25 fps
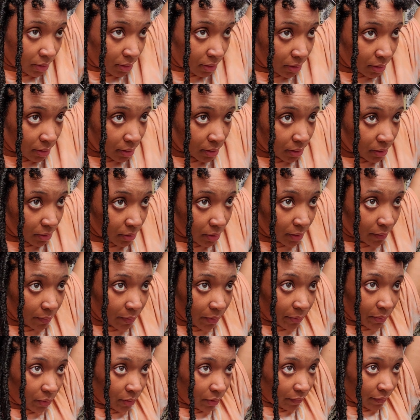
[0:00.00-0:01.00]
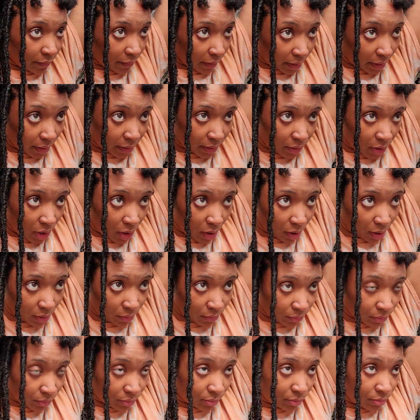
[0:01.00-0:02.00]
It's gonna give me more of like a dark
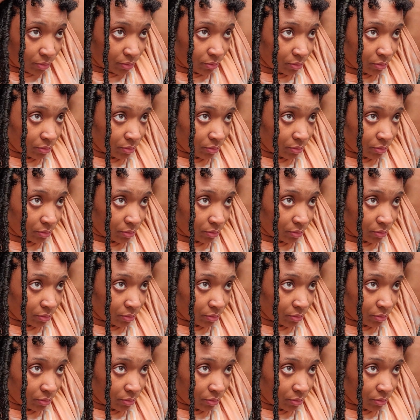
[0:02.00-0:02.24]
root